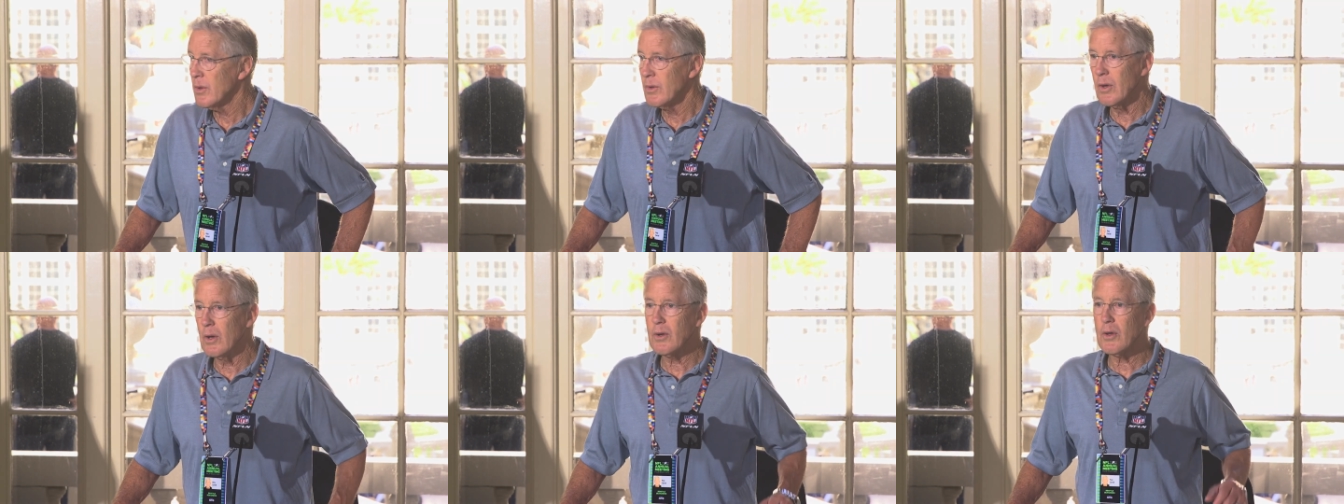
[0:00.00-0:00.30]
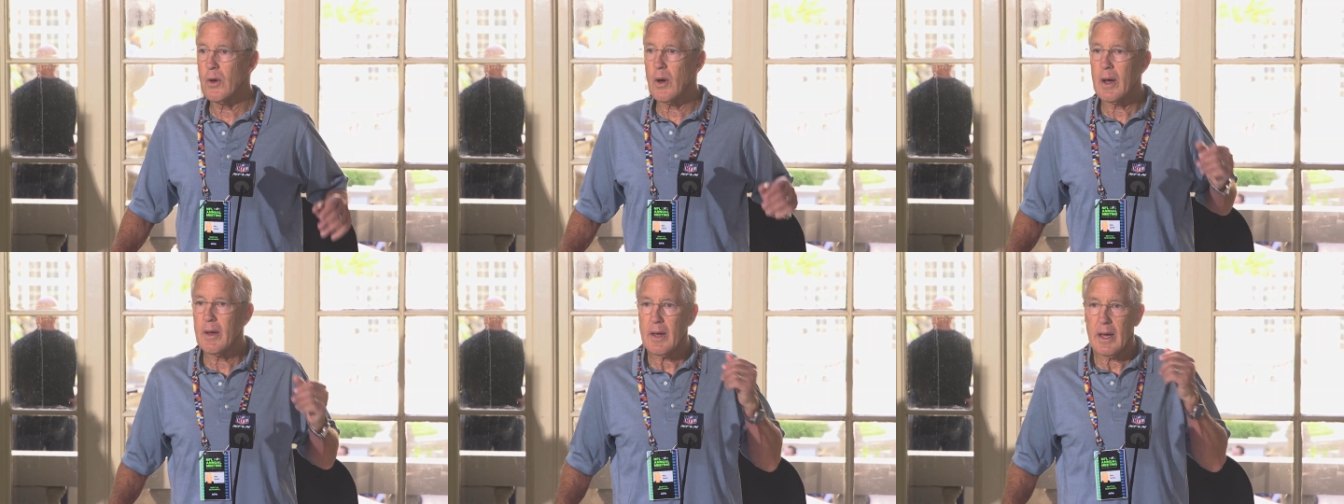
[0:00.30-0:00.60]
No,
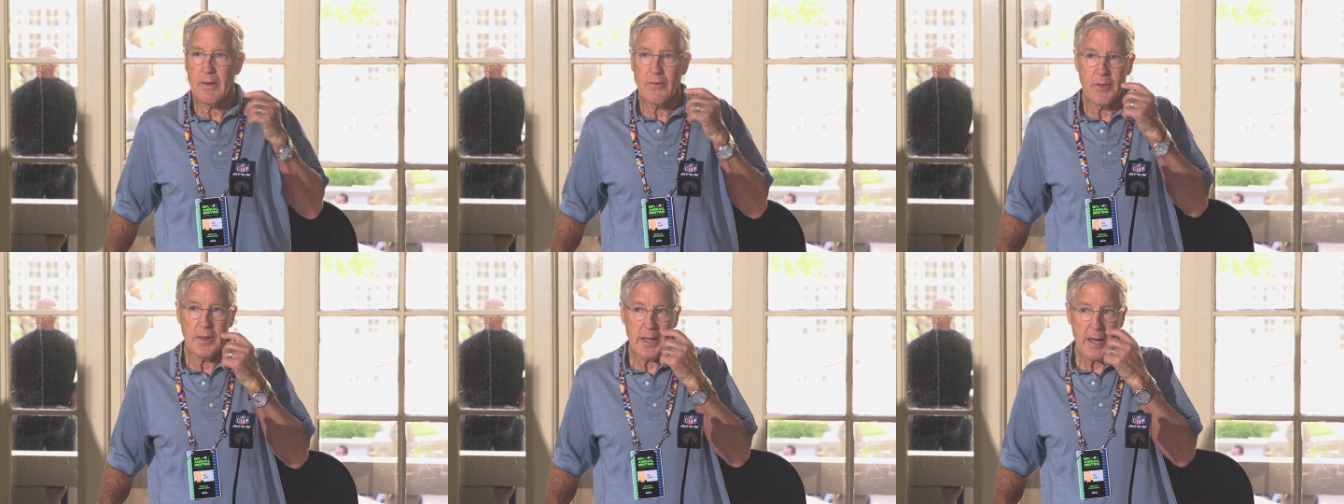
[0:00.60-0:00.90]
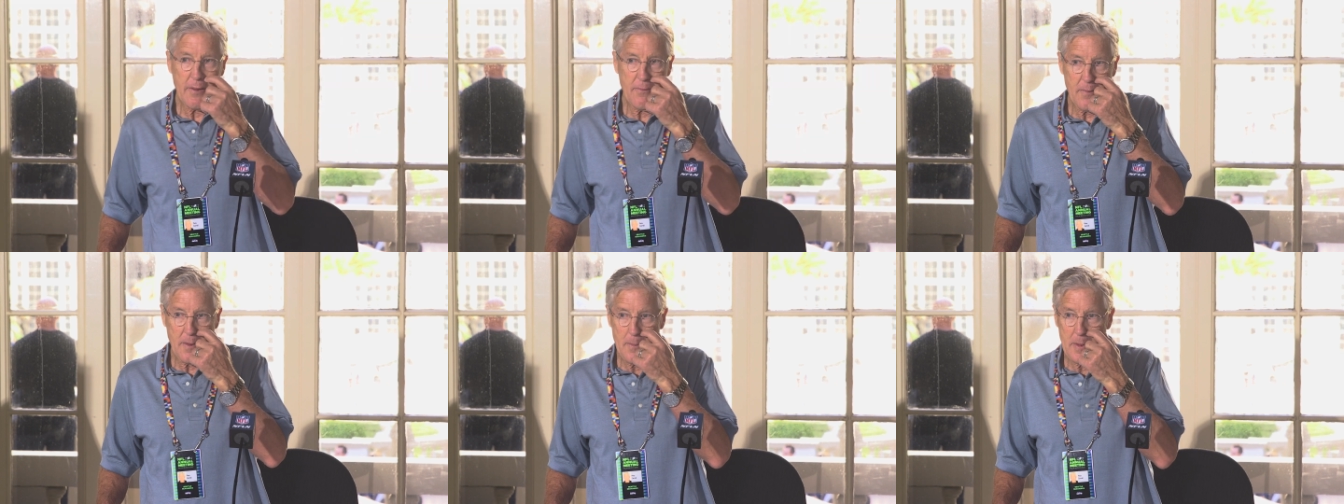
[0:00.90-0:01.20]
no, I, I
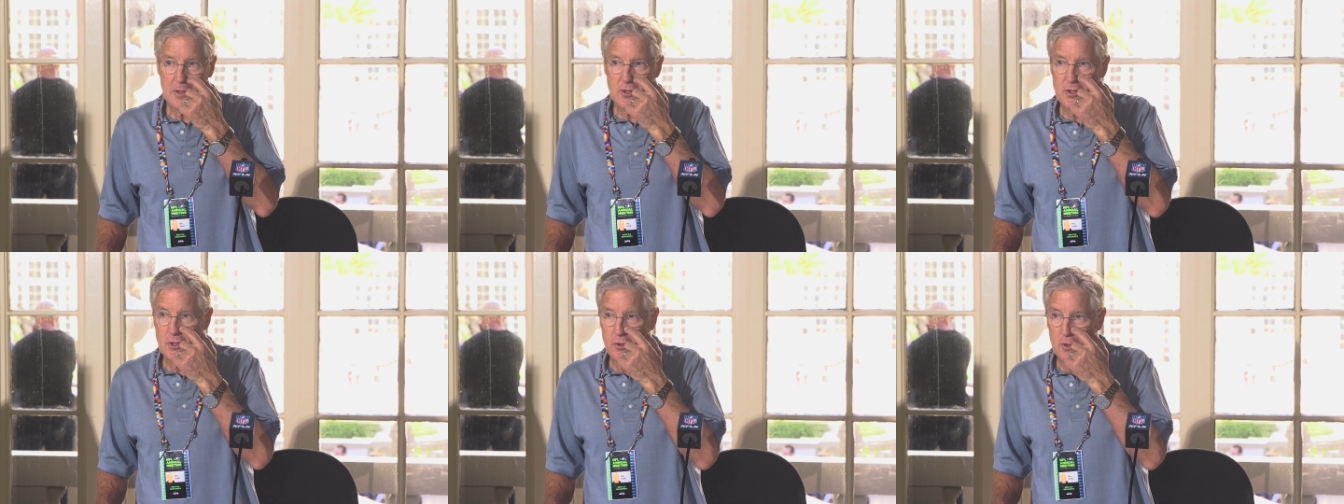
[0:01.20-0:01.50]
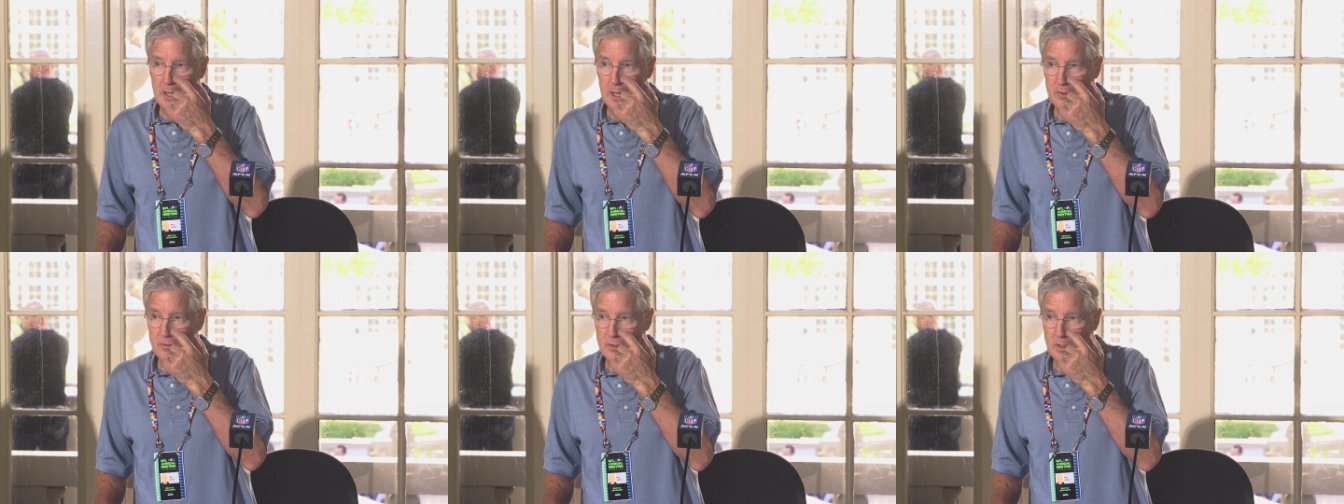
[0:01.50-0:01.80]
think I, mentioned to
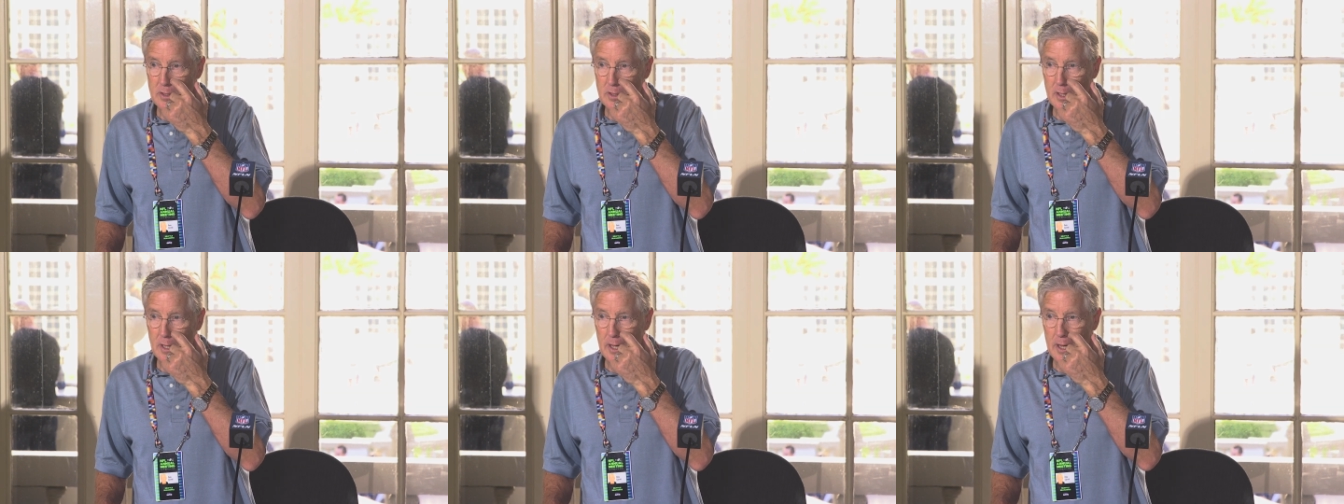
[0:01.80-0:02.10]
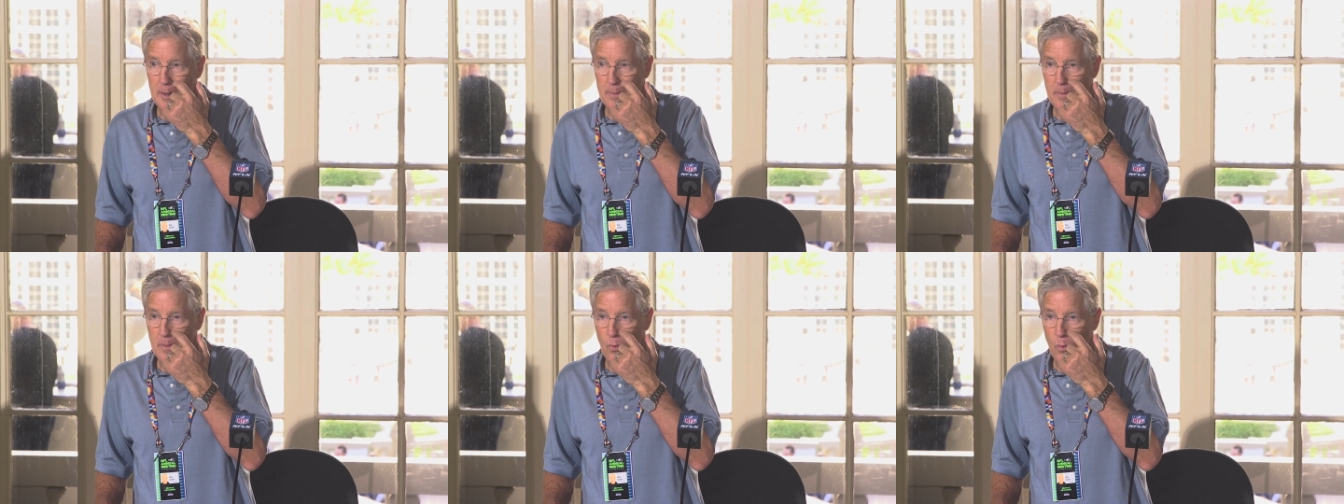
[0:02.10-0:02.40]
you guys that
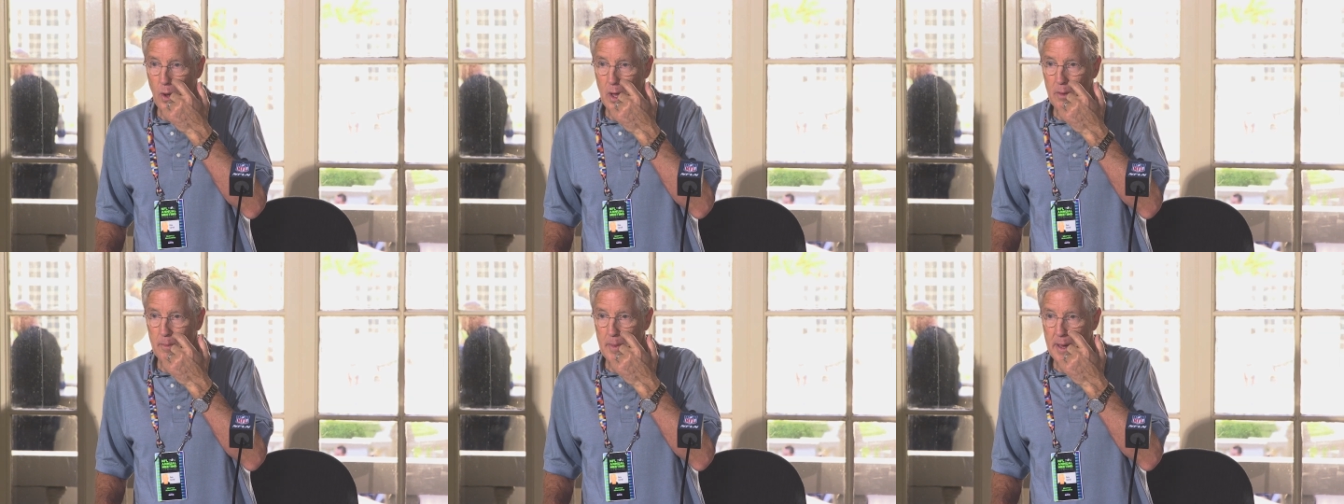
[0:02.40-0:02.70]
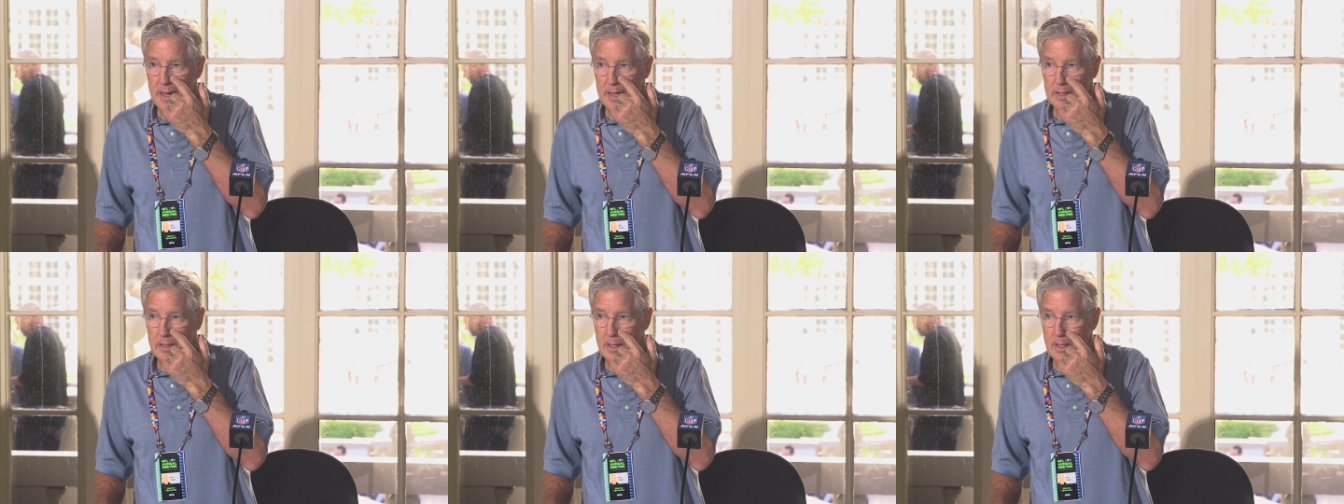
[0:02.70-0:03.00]
um, a while
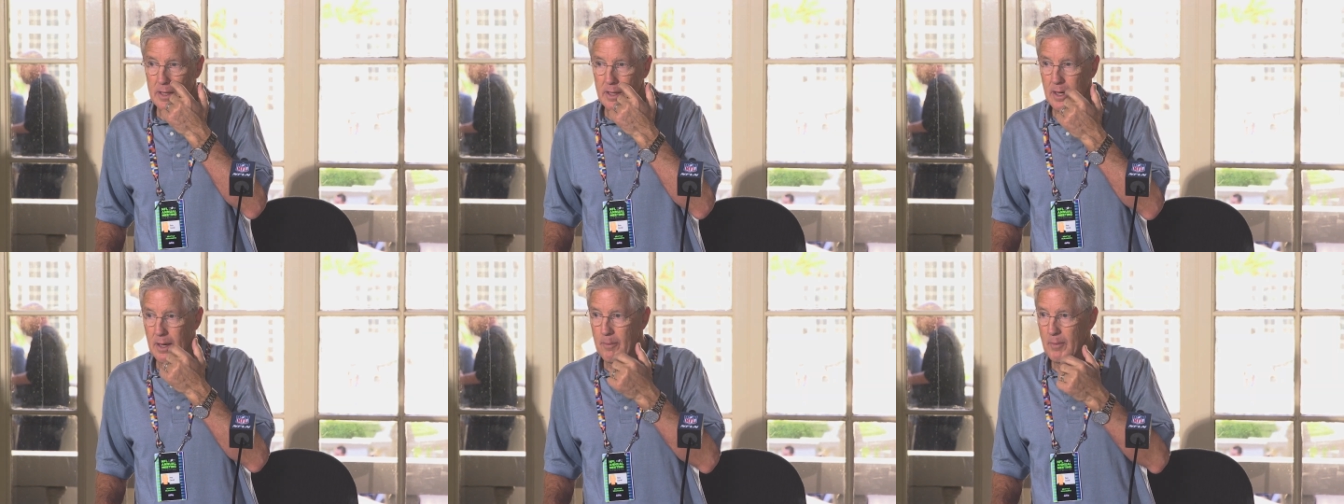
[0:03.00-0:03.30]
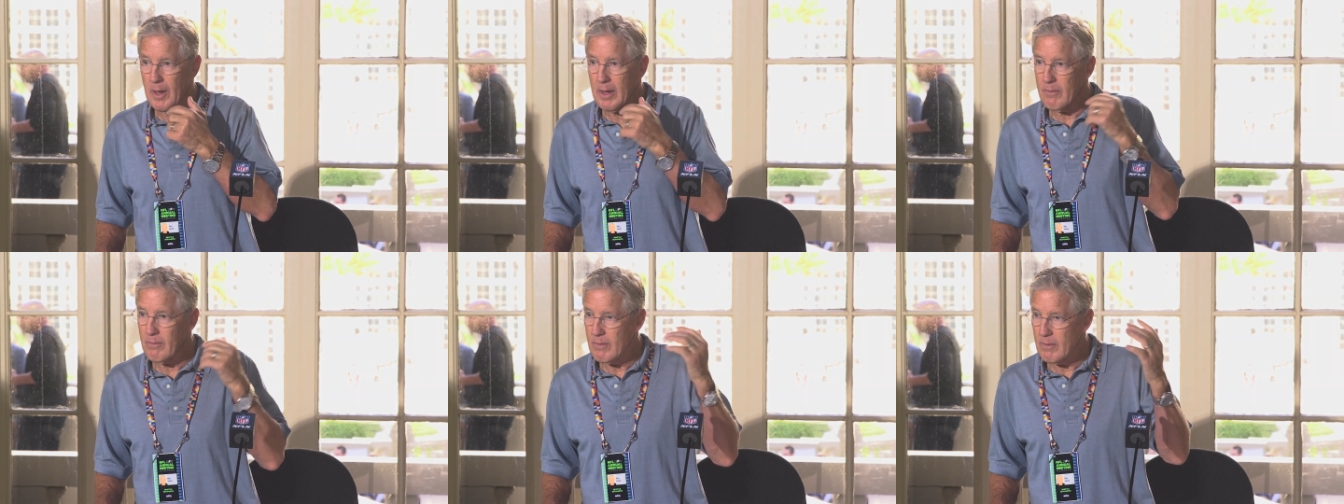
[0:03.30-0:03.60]
back that um,